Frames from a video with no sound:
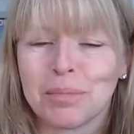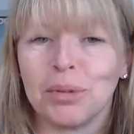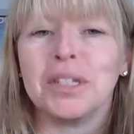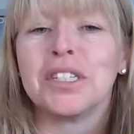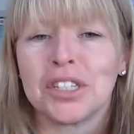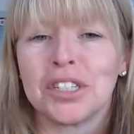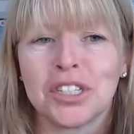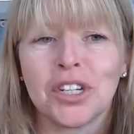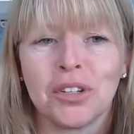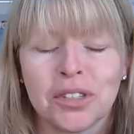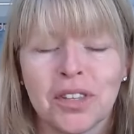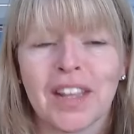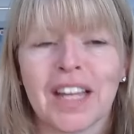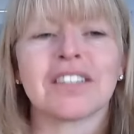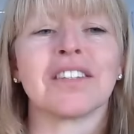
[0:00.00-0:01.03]
pointing to.
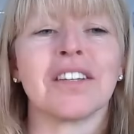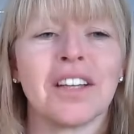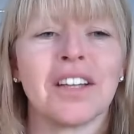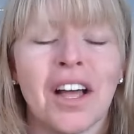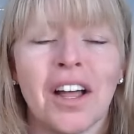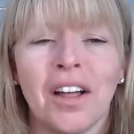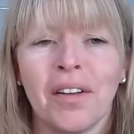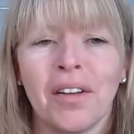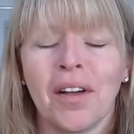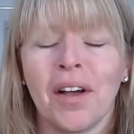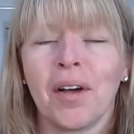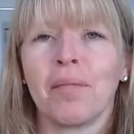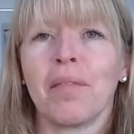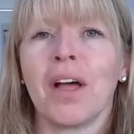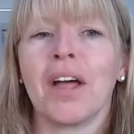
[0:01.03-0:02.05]
So that's a, a,
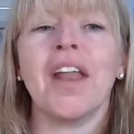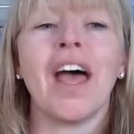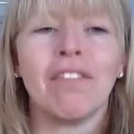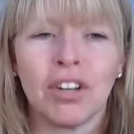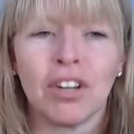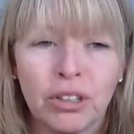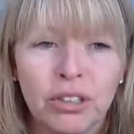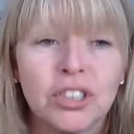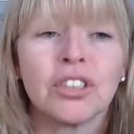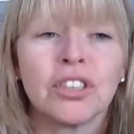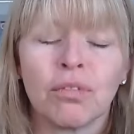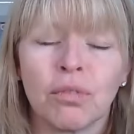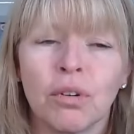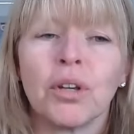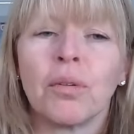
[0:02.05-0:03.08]
a, an
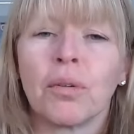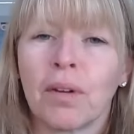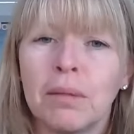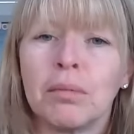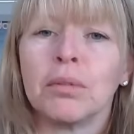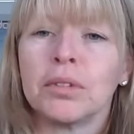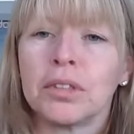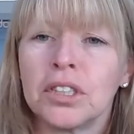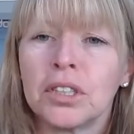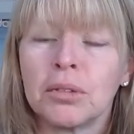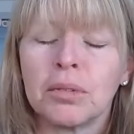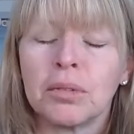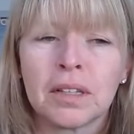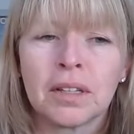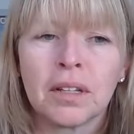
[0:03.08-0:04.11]
evolution of what you were able to
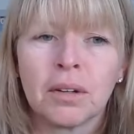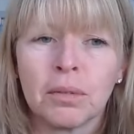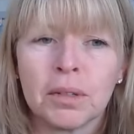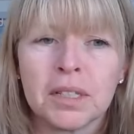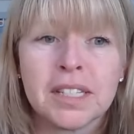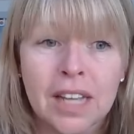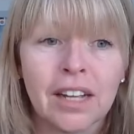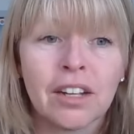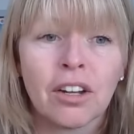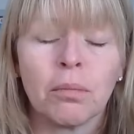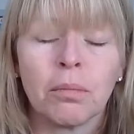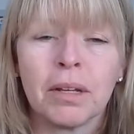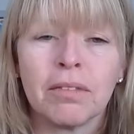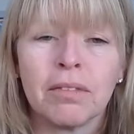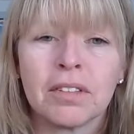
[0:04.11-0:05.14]
do with with
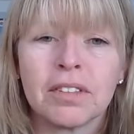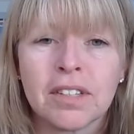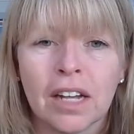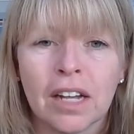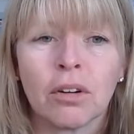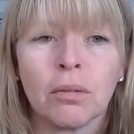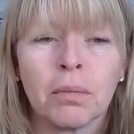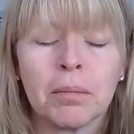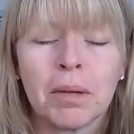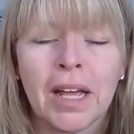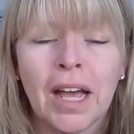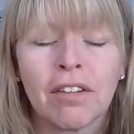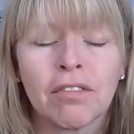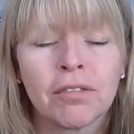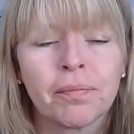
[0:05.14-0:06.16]
seccomp even seccomp
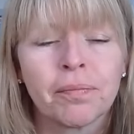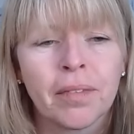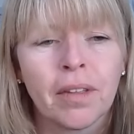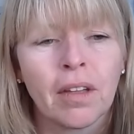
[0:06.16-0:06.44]
BPF.